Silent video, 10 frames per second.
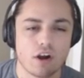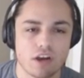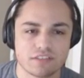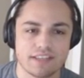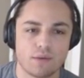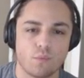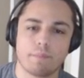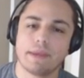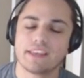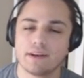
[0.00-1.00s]
Austin, we're
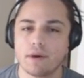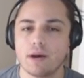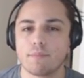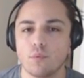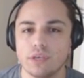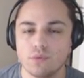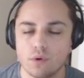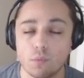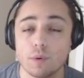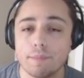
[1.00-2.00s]
picking him up. We
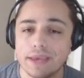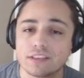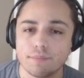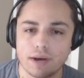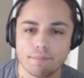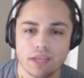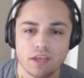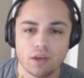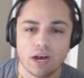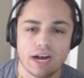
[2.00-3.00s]
well, we picked him up
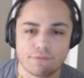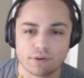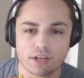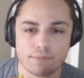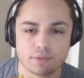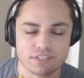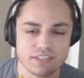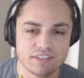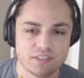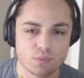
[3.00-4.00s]
uh, for a couple
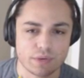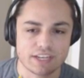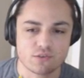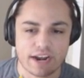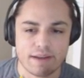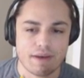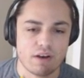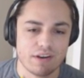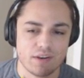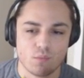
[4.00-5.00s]
seasons. We're gonna try him
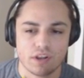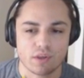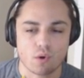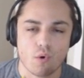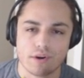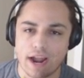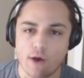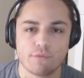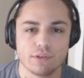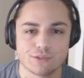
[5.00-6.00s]
out in one of the corner
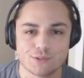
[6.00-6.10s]
outfield